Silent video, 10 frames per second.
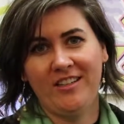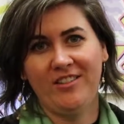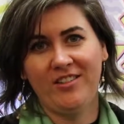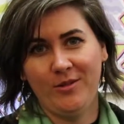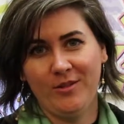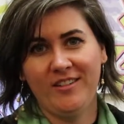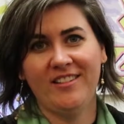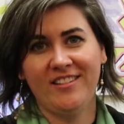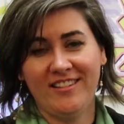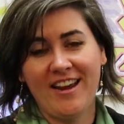and
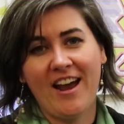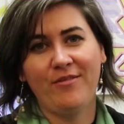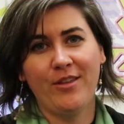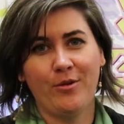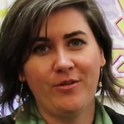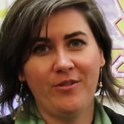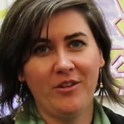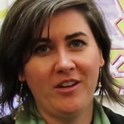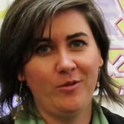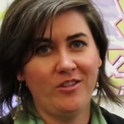students and staff that were
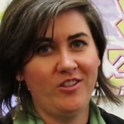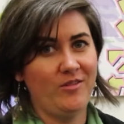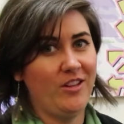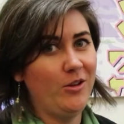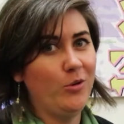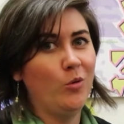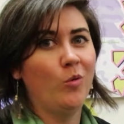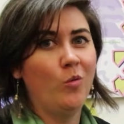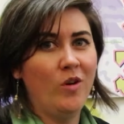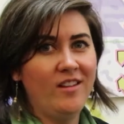affiliated with
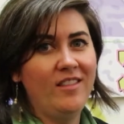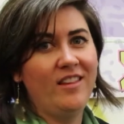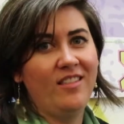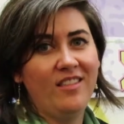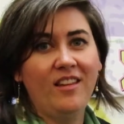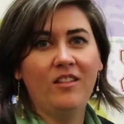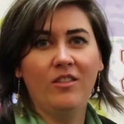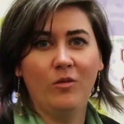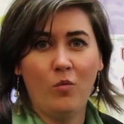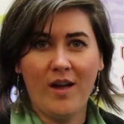GVU, what did they think
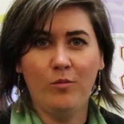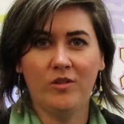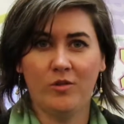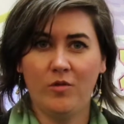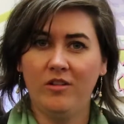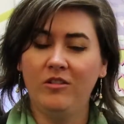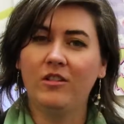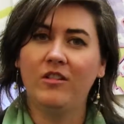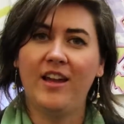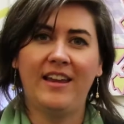the web was going to
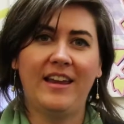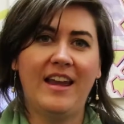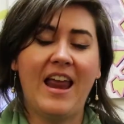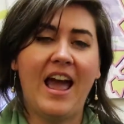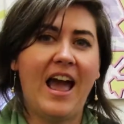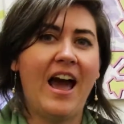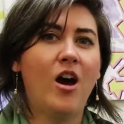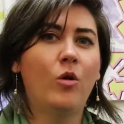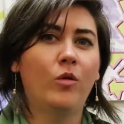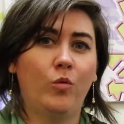look like, and
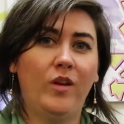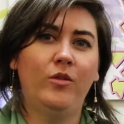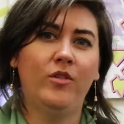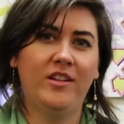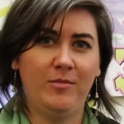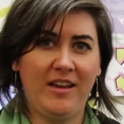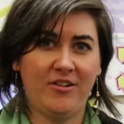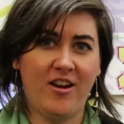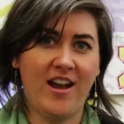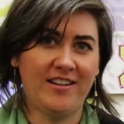how were we going to be
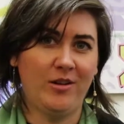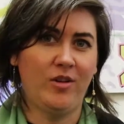interacting